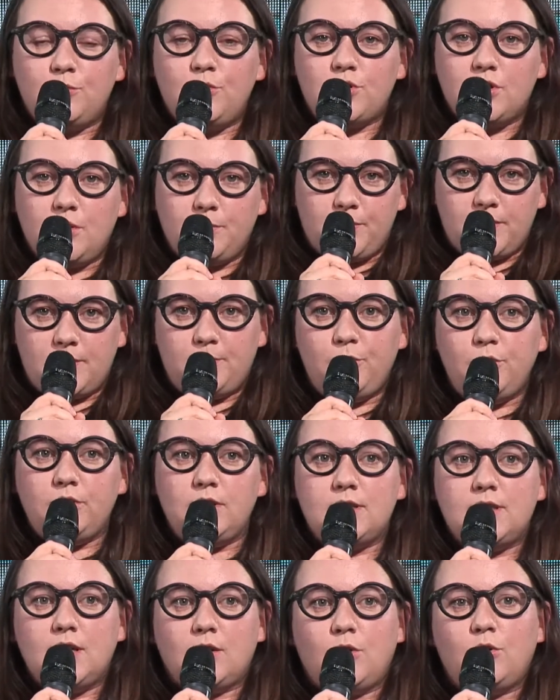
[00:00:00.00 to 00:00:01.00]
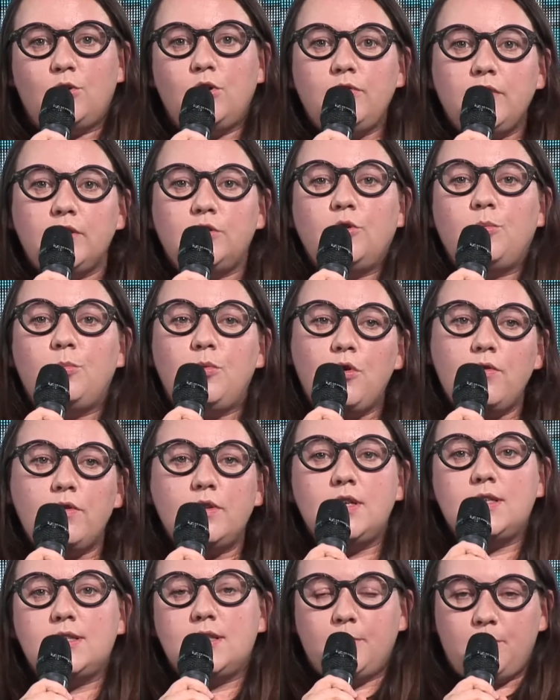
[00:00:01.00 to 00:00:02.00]
rid of
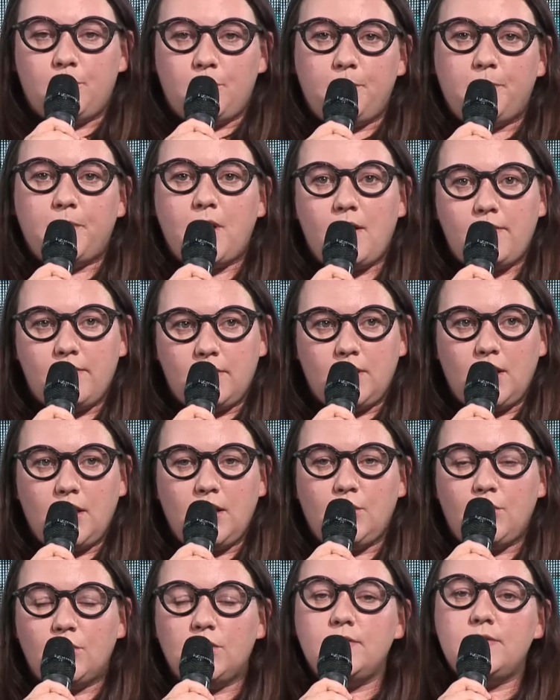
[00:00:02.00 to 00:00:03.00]
micromanagement.